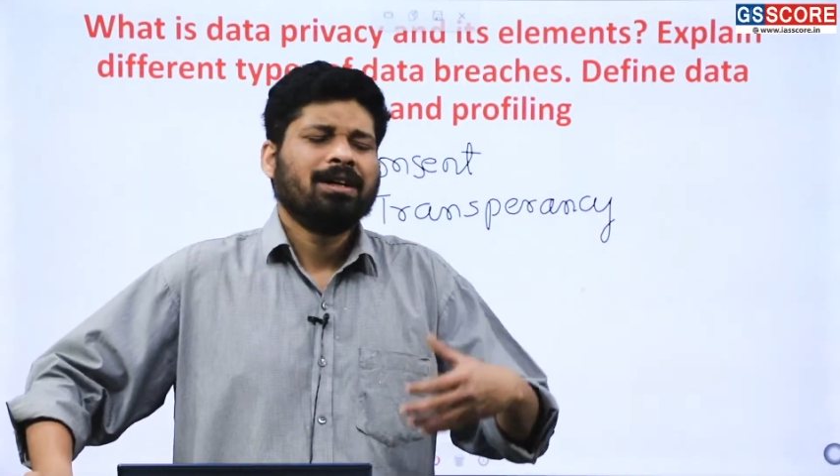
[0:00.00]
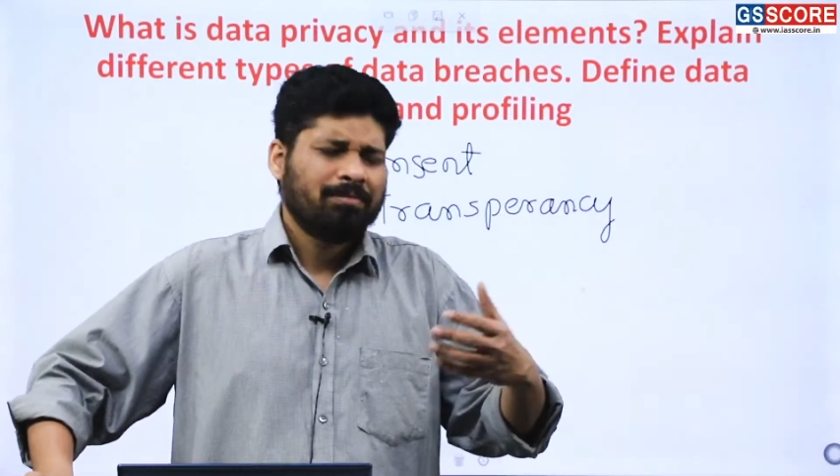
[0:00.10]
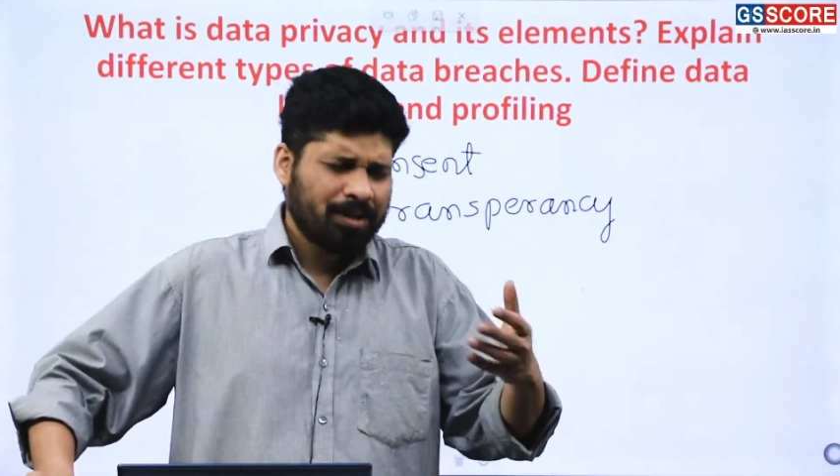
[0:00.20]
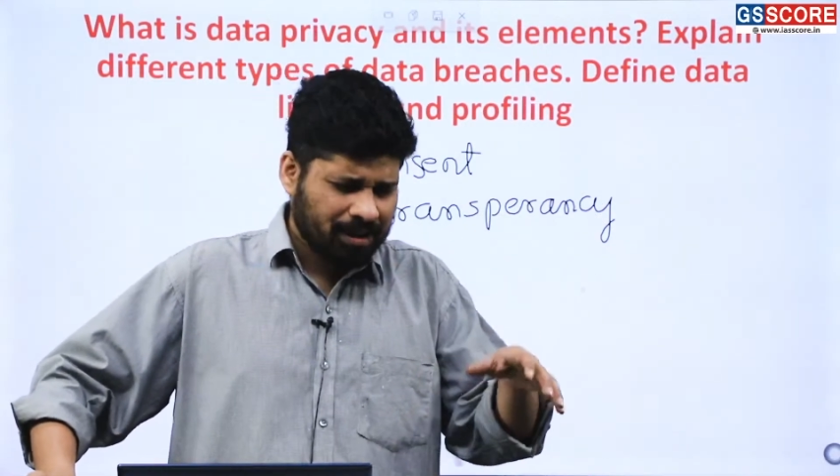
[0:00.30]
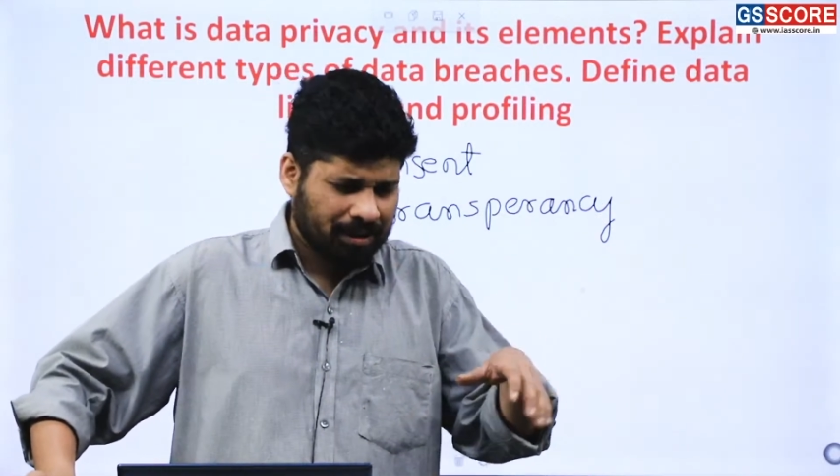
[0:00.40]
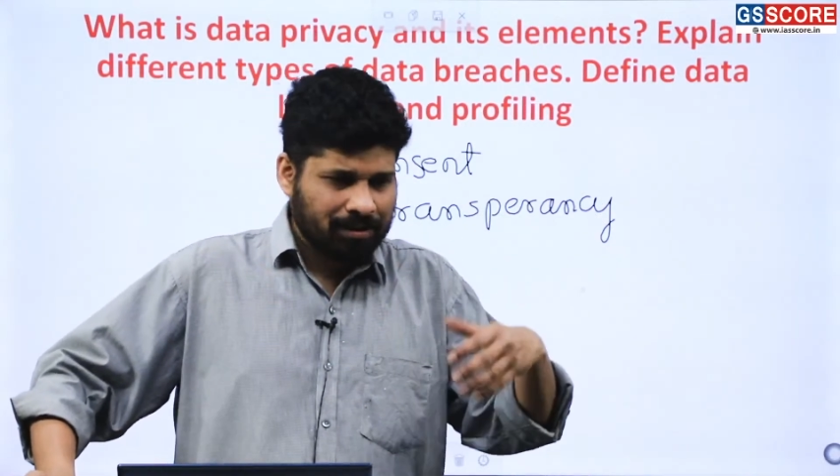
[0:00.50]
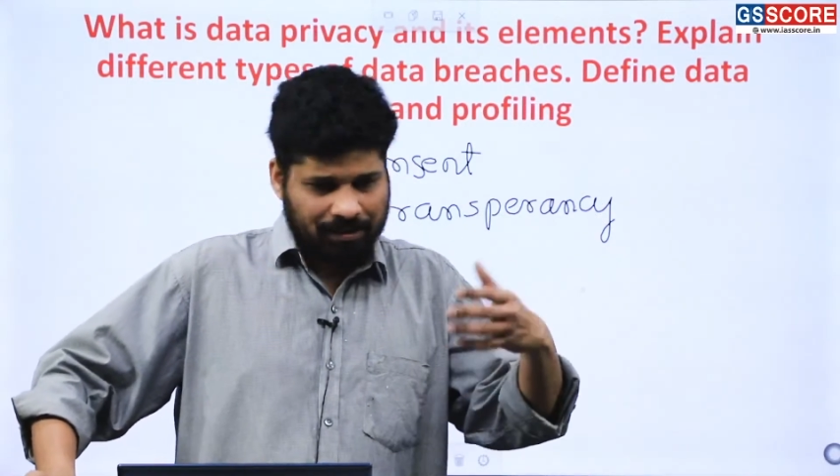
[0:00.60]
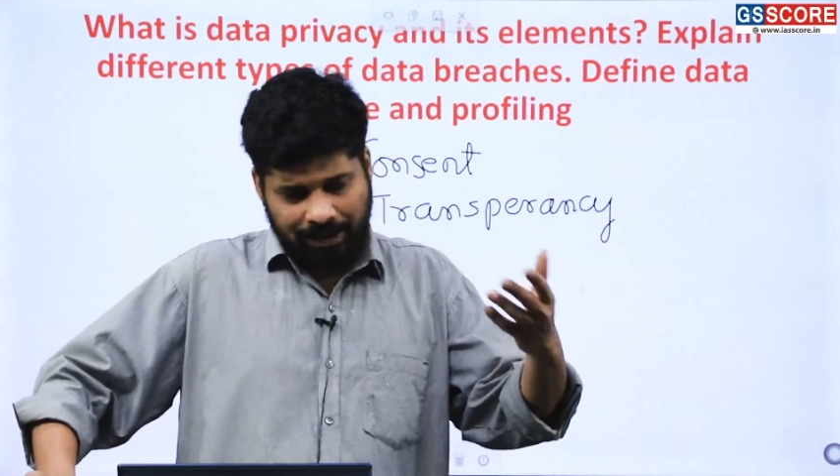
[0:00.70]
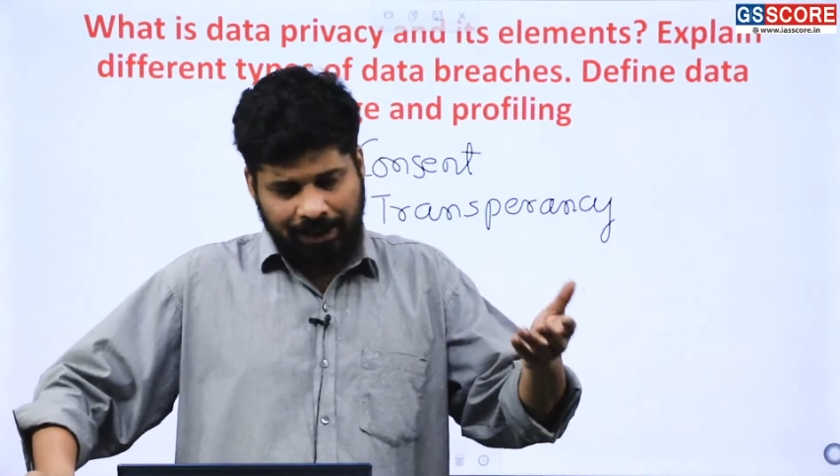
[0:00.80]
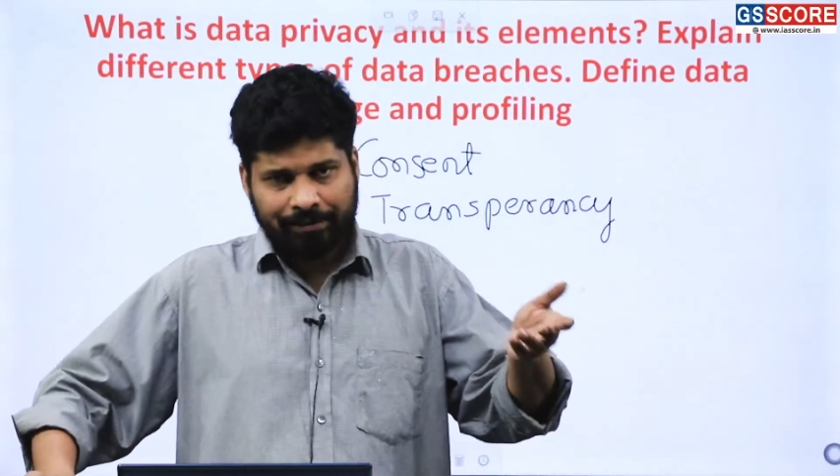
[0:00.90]
But
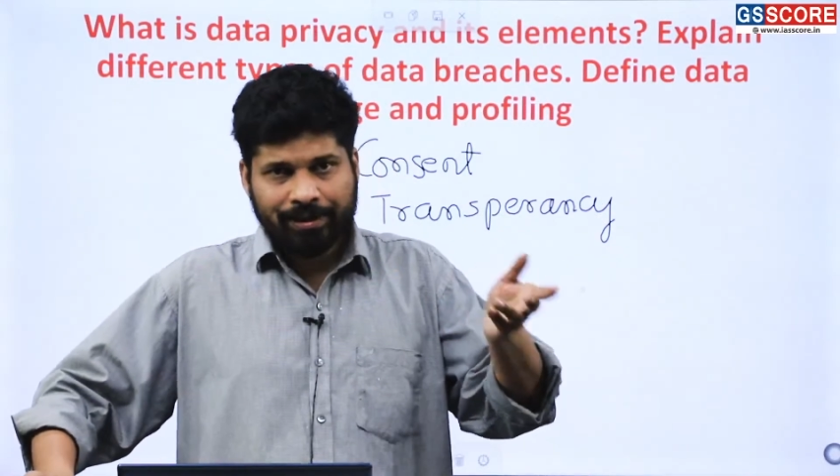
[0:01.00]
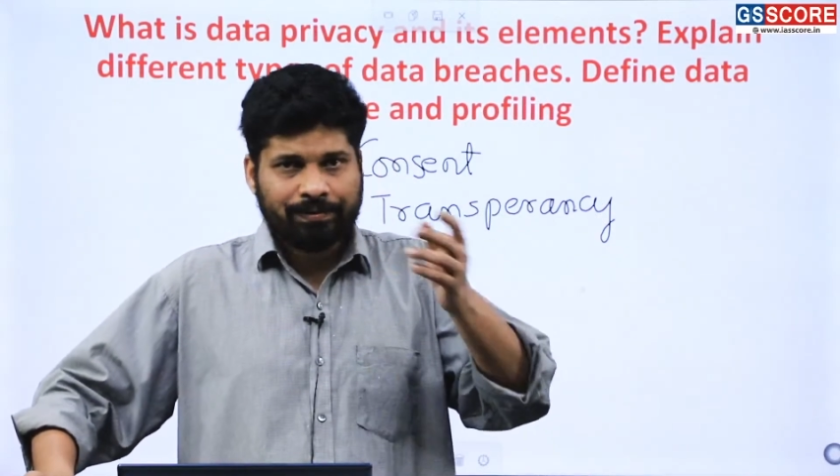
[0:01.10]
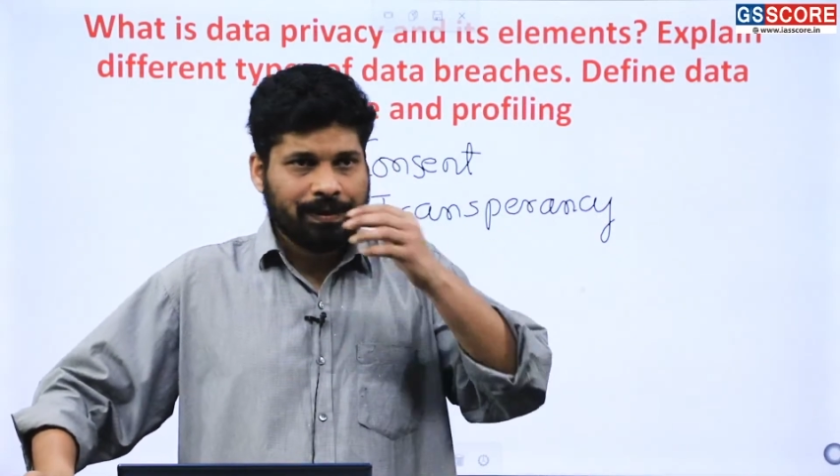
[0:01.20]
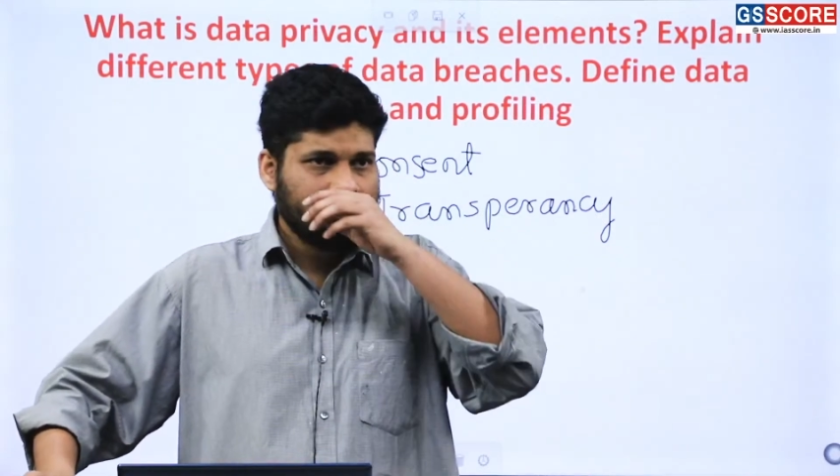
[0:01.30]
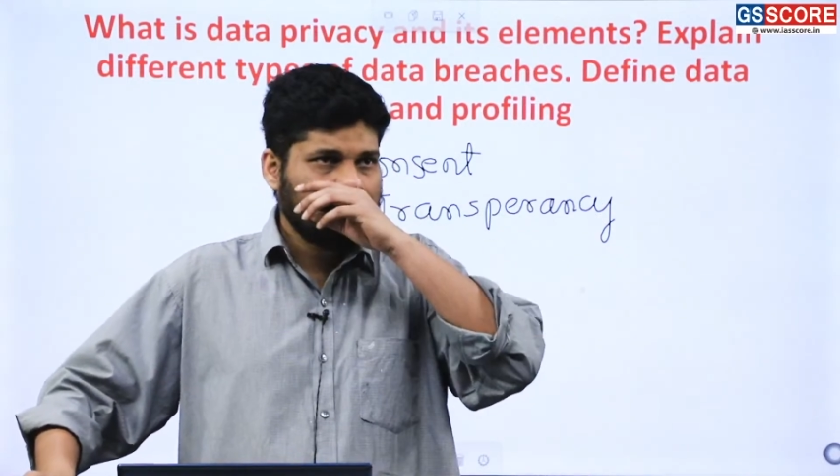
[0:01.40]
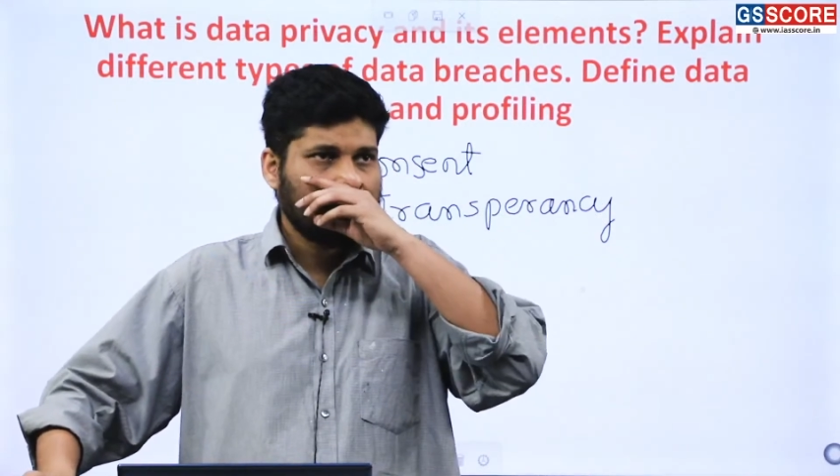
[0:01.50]
any which ways,